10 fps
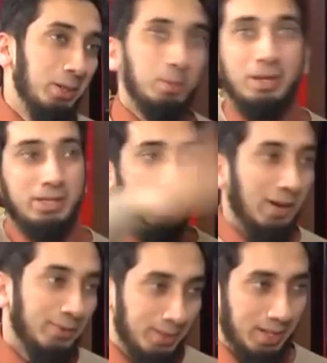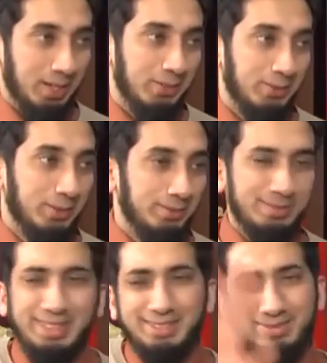or about the afterlife, or
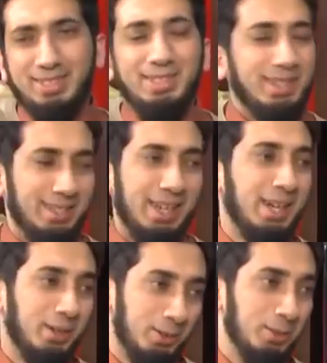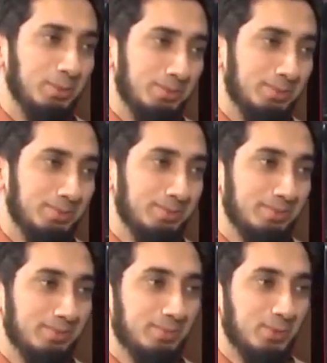I gotta go
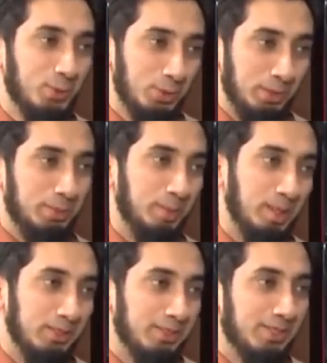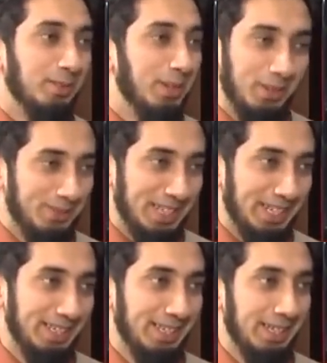shoot some spears or something, you know what I'm
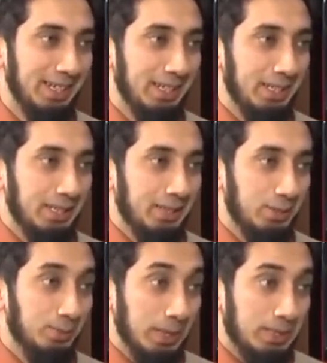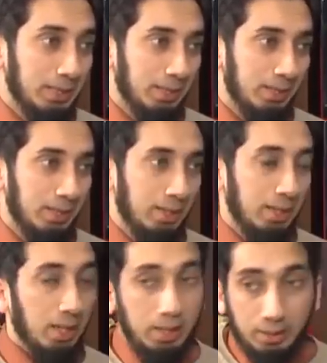saying? He was busy.
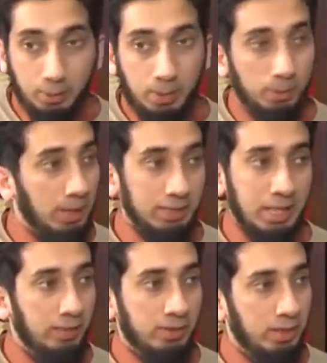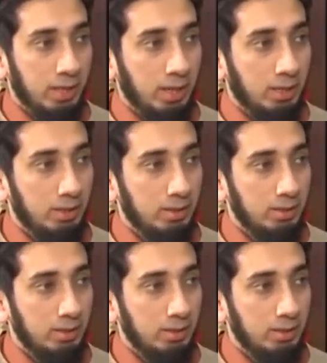There are people like that even today.